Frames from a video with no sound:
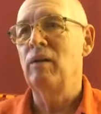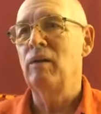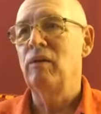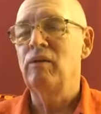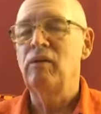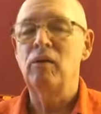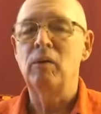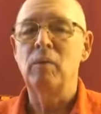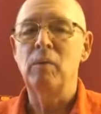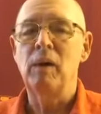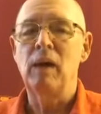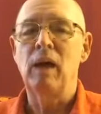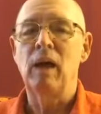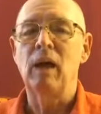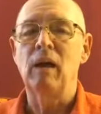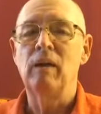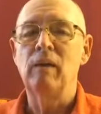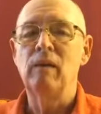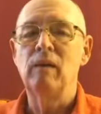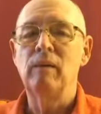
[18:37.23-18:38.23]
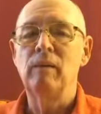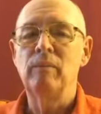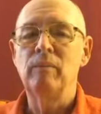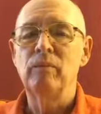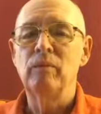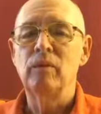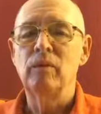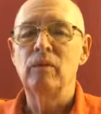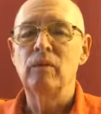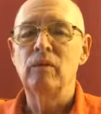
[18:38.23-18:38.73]
for me.
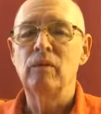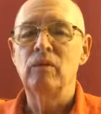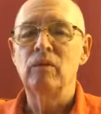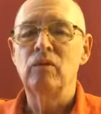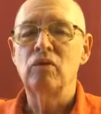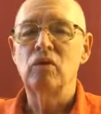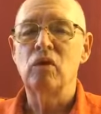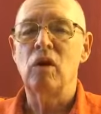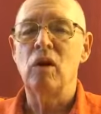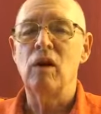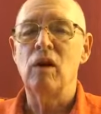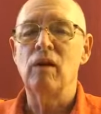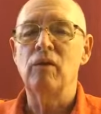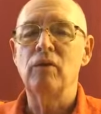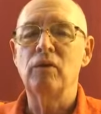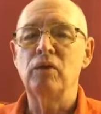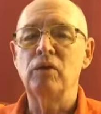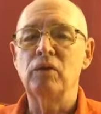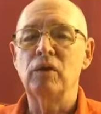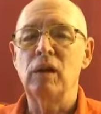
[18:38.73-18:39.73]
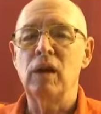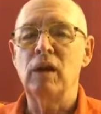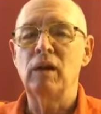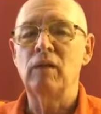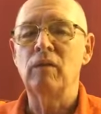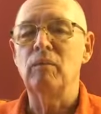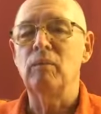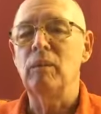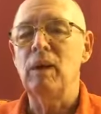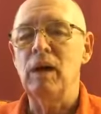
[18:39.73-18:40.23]
So all of a
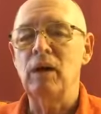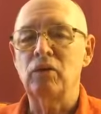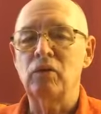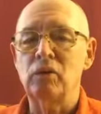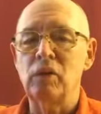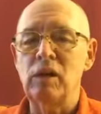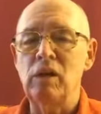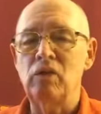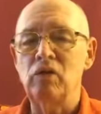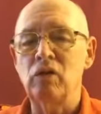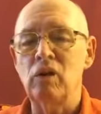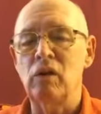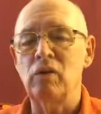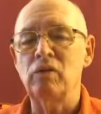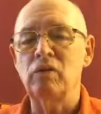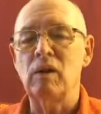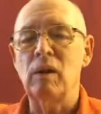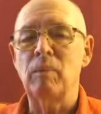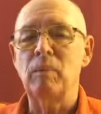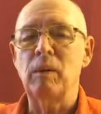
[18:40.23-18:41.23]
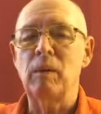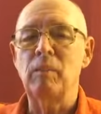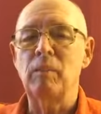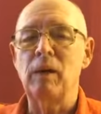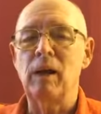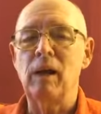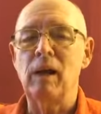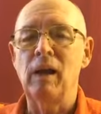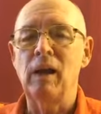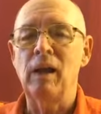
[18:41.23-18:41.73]
sudden, Ma Tree shows up in
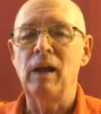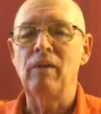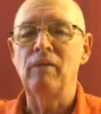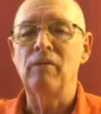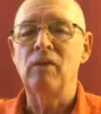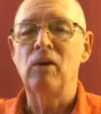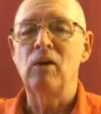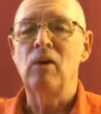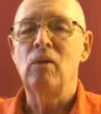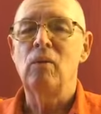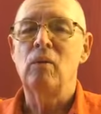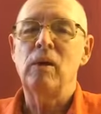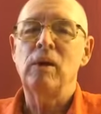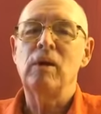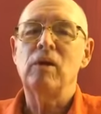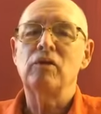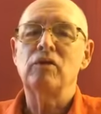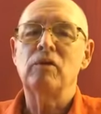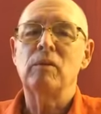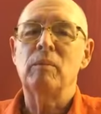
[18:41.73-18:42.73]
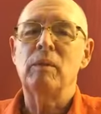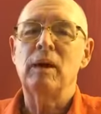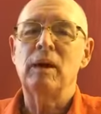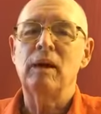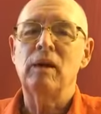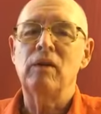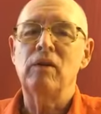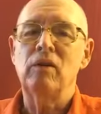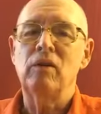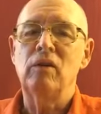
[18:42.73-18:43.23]
my life. What else am I
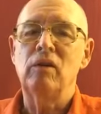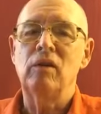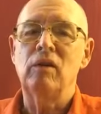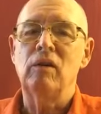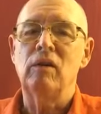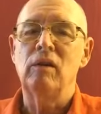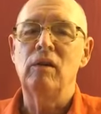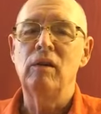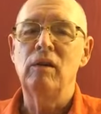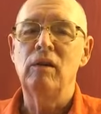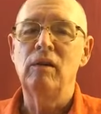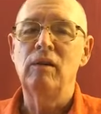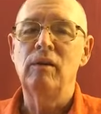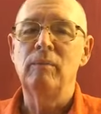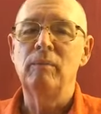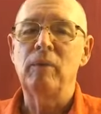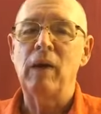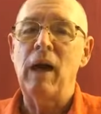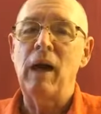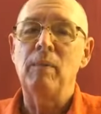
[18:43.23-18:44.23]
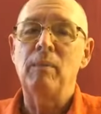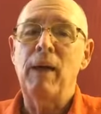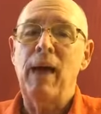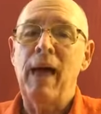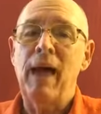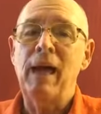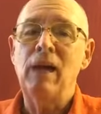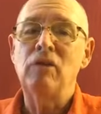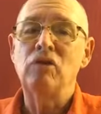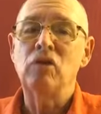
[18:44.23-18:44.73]
going to do? I'm
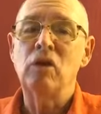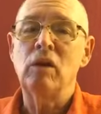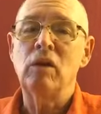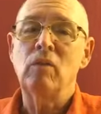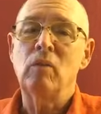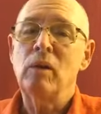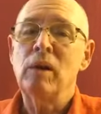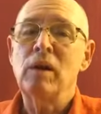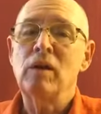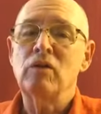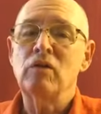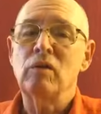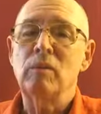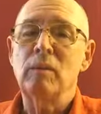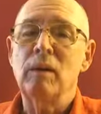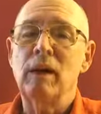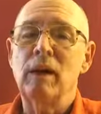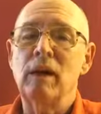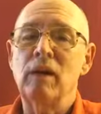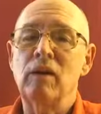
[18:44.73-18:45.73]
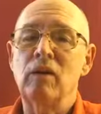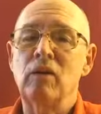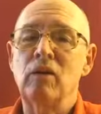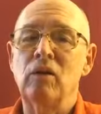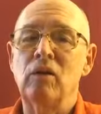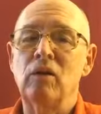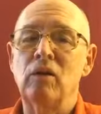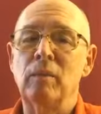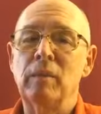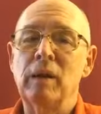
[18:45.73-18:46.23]
aging. What else am I going to
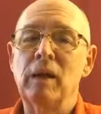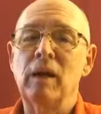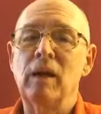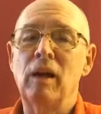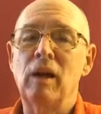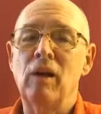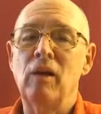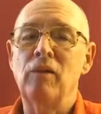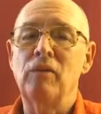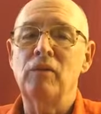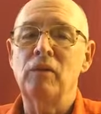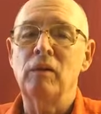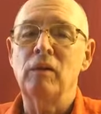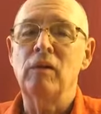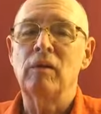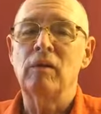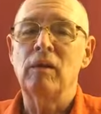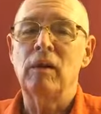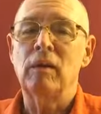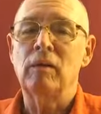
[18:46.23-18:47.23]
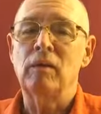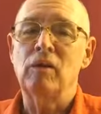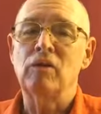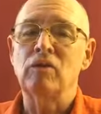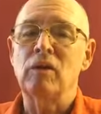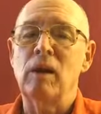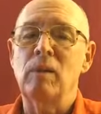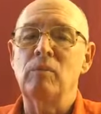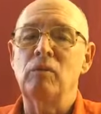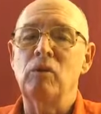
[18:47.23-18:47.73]
do? Am I going to help her because
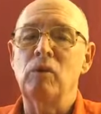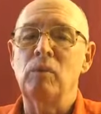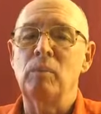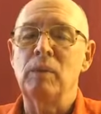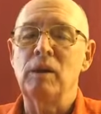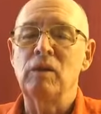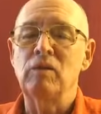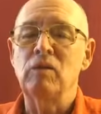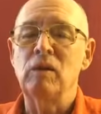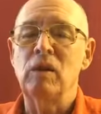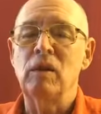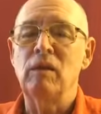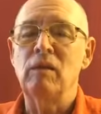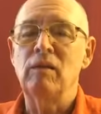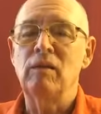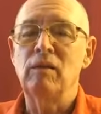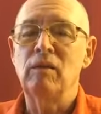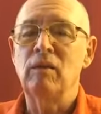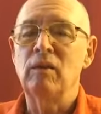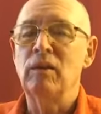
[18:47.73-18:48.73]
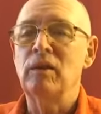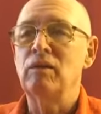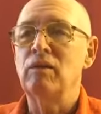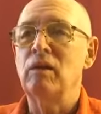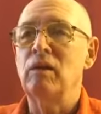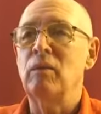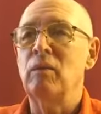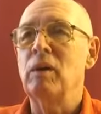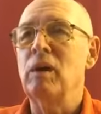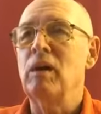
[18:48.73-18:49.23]
I'm too busy? Or I
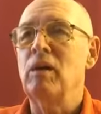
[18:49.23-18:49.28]
say, well,